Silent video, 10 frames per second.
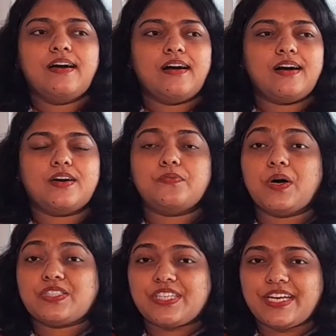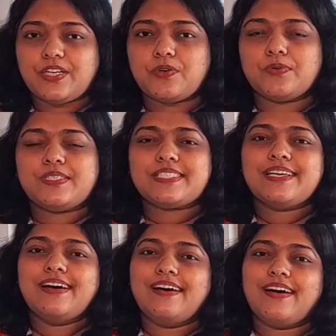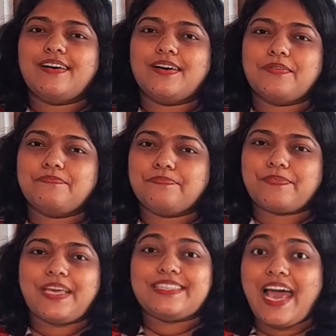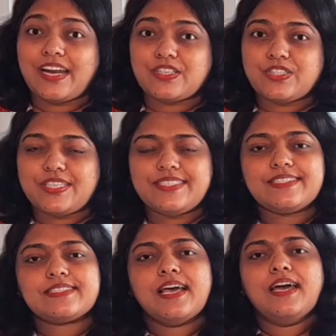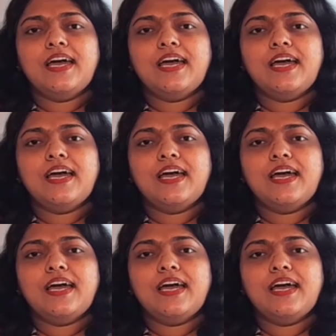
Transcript: work schedules, and directions,